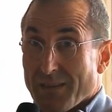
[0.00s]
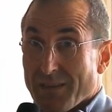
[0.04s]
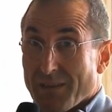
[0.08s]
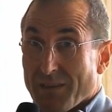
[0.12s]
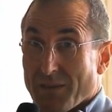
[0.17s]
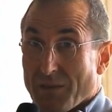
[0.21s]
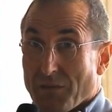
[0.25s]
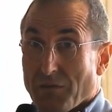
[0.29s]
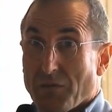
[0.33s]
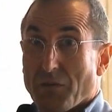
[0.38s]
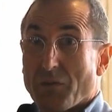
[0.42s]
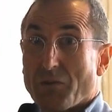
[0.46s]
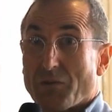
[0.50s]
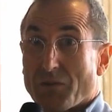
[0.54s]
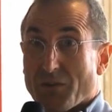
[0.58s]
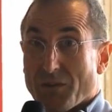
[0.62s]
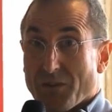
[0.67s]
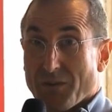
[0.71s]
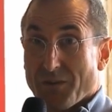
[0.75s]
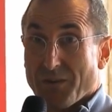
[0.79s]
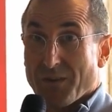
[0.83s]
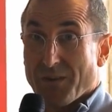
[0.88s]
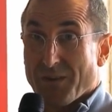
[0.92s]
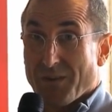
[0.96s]
the
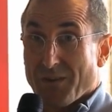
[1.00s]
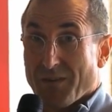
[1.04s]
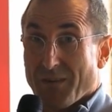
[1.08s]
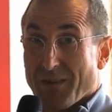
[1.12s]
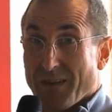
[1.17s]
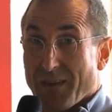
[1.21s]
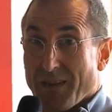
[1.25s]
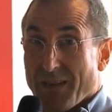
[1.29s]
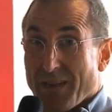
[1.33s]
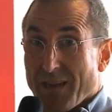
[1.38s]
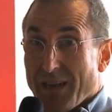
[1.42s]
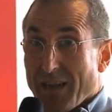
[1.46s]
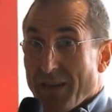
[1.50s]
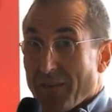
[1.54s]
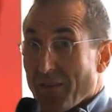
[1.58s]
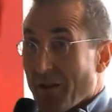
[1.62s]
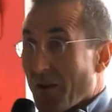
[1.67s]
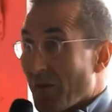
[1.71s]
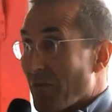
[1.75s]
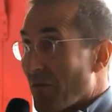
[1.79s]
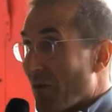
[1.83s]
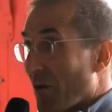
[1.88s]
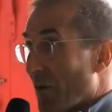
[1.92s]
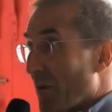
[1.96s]
future, and
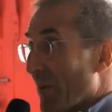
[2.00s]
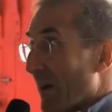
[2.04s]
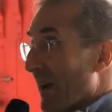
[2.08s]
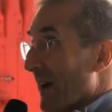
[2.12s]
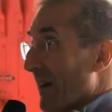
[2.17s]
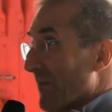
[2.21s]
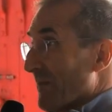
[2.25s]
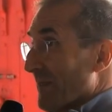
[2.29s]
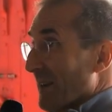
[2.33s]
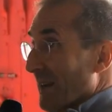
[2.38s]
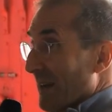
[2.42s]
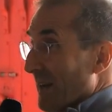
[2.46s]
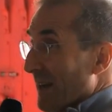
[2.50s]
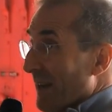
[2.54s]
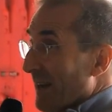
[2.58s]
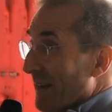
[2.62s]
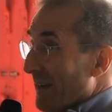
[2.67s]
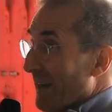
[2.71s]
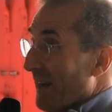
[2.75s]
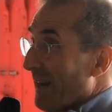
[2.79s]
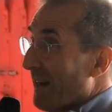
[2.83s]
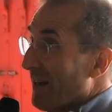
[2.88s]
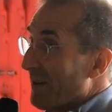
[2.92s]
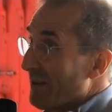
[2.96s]
therefore we have to cut
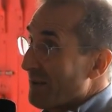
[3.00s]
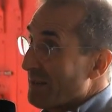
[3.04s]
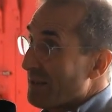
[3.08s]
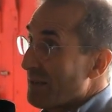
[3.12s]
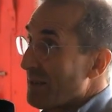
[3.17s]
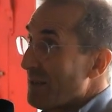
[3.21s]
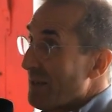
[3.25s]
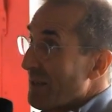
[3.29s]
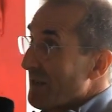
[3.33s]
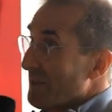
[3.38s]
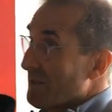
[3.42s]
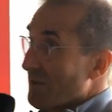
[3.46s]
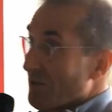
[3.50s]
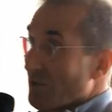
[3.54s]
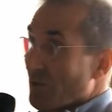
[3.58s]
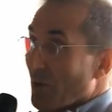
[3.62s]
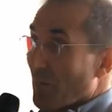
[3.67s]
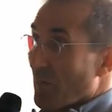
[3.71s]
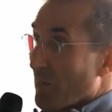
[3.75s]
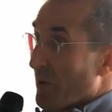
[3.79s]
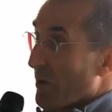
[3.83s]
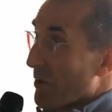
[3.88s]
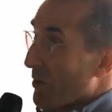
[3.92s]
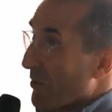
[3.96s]
out social
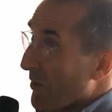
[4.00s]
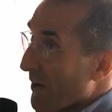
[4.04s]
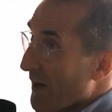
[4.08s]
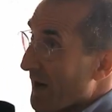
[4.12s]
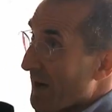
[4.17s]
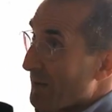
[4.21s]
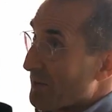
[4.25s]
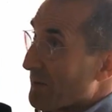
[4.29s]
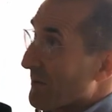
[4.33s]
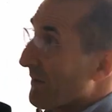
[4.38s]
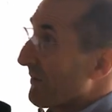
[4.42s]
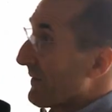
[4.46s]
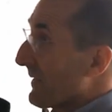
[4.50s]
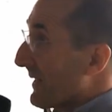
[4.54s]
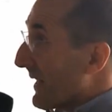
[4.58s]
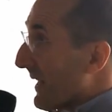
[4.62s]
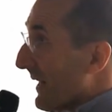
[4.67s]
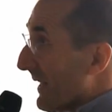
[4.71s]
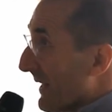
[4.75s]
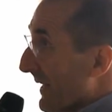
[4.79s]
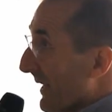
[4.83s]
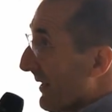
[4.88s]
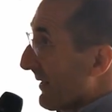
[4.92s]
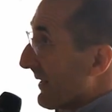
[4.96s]
programs, we have to
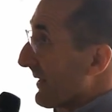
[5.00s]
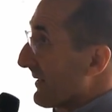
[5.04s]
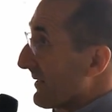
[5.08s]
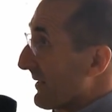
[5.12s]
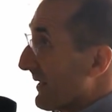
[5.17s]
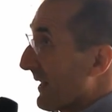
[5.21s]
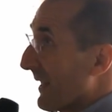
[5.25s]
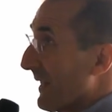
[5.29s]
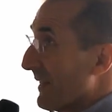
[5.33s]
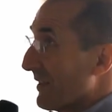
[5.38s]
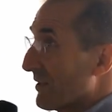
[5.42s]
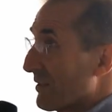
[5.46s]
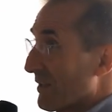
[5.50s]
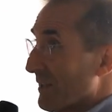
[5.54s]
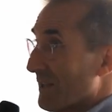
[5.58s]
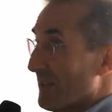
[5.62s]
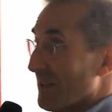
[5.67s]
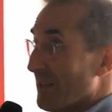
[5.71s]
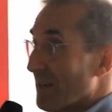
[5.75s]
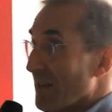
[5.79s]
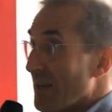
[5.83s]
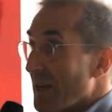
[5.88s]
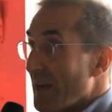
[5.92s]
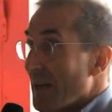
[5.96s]
cut out
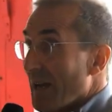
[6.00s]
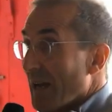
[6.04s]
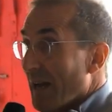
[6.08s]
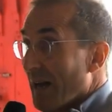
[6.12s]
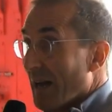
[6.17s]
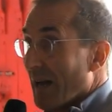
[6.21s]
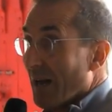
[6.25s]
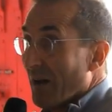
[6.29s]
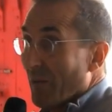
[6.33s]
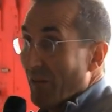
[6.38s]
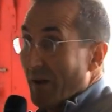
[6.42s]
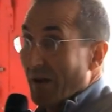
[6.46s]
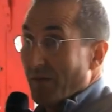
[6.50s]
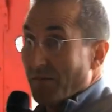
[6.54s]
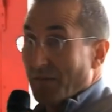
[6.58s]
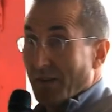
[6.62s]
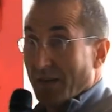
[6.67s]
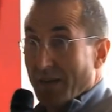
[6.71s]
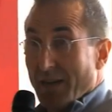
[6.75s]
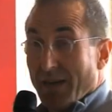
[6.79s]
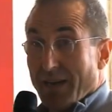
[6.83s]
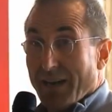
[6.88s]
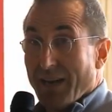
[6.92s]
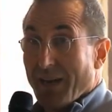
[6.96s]
education, we have to
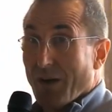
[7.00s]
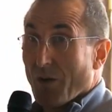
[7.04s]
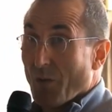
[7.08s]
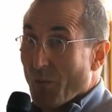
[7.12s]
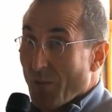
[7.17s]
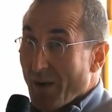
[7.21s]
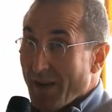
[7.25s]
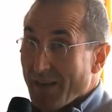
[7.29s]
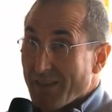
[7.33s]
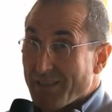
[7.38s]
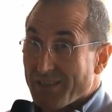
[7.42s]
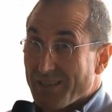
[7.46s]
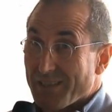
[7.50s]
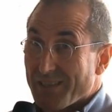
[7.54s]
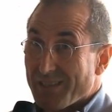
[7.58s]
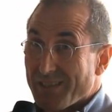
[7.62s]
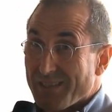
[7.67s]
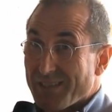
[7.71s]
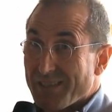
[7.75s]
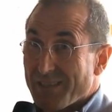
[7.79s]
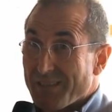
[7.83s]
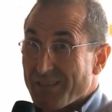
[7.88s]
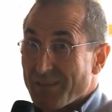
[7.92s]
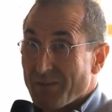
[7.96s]
cut out
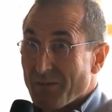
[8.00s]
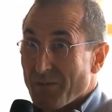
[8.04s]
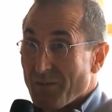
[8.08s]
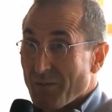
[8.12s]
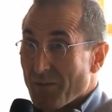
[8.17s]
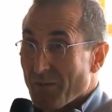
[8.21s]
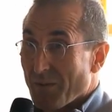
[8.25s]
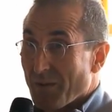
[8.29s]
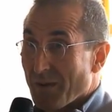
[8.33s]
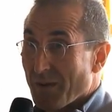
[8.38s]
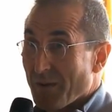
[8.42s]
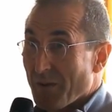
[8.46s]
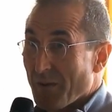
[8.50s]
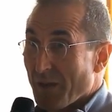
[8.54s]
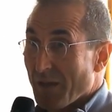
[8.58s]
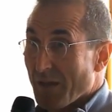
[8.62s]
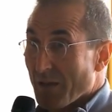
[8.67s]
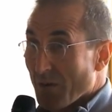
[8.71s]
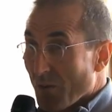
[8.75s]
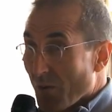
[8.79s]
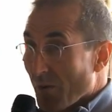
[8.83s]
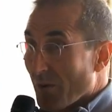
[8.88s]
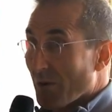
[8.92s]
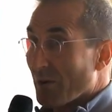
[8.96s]
wages
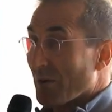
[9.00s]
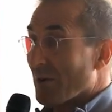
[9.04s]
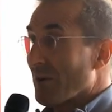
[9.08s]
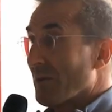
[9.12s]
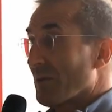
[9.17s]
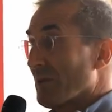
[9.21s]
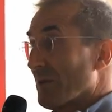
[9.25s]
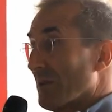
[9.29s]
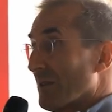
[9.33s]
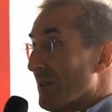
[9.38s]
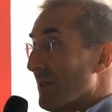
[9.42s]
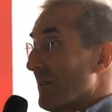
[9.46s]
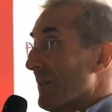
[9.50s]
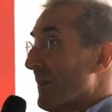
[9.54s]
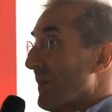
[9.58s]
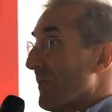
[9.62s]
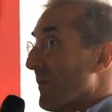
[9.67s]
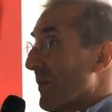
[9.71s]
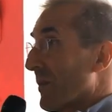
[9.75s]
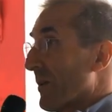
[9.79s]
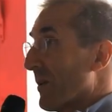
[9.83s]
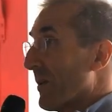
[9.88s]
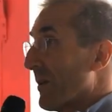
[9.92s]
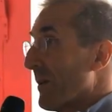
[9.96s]
in order to
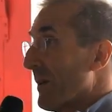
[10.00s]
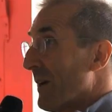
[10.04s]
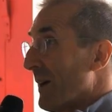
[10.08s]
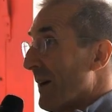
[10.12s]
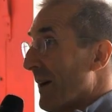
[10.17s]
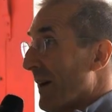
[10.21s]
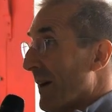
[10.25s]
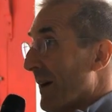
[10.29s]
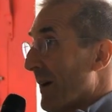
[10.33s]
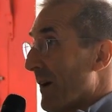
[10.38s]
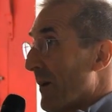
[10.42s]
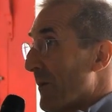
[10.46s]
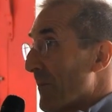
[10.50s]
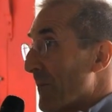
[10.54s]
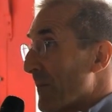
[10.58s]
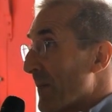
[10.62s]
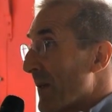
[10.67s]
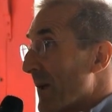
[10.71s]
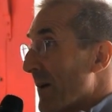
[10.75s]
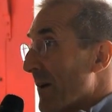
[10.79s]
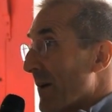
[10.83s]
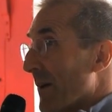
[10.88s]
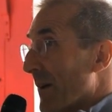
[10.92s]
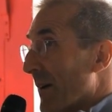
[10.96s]
deliver
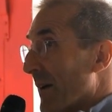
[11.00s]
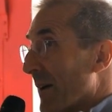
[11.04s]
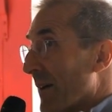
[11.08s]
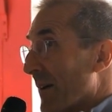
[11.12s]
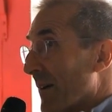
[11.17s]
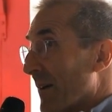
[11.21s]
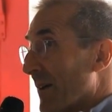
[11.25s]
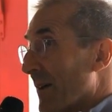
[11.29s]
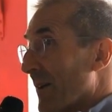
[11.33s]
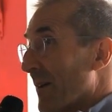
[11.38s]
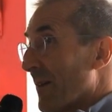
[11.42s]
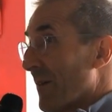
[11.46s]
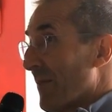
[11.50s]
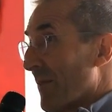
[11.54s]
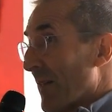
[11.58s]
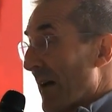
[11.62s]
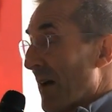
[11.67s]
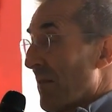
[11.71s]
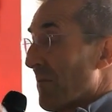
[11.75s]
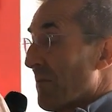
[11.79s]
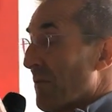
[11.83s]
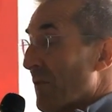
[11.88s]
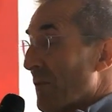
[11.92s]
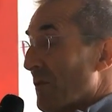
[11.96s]

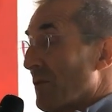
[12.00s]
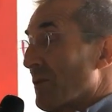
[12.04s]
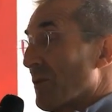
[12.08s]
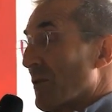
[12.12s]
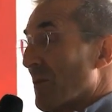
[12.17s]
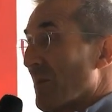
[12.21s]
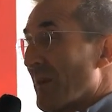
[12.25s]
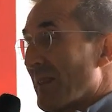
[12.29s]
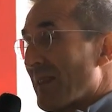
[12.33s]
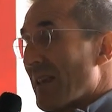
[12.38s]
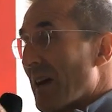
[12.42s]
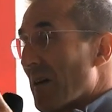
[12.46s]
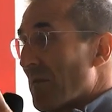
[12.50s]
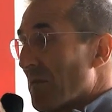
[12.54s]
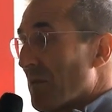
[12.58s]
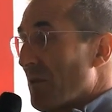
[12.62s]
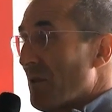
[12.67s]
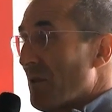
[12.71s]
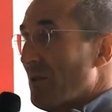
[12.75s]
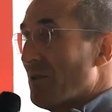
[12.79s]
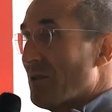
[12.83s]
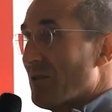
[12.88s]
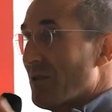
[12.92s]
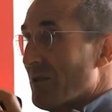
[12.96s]
that future. But that
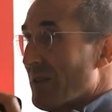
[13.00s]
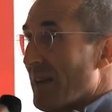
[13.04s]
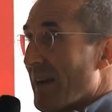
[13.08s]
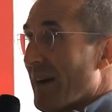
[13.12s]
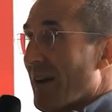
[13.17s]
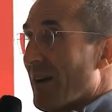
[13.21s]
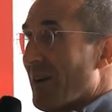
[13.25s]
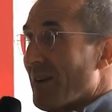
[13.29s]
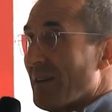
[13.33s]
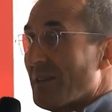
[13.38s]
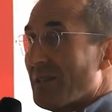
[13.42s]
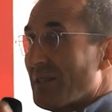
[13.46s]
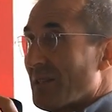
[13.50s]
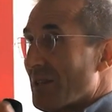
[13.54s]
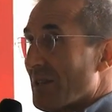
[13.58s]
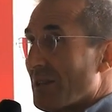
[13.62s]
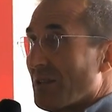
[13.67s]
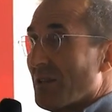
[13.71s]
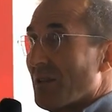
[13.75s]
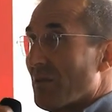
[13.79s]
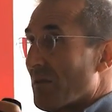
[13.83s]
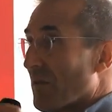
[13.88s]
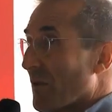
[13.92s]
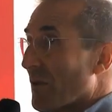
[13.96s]
future now is just
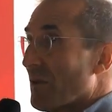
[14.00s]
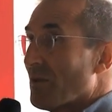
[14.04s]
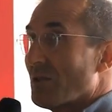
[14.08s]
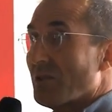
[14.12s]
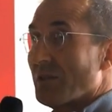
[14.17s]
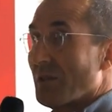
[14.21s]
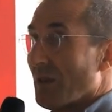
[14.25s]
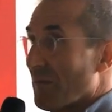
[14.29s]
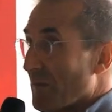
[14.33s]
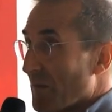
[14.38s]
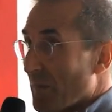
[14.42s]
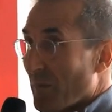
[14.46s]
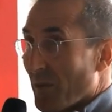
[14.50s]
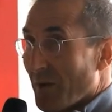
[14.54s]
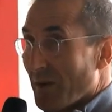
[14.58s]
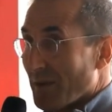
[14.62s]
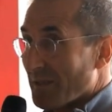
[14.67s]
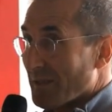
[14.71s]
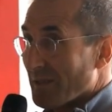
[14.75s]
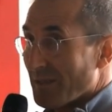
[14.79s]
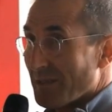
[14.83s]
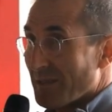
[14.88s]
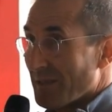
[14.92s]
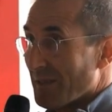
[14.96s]
a version of the
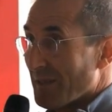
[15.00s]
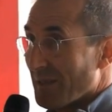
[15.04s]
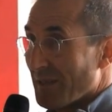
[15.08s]
present,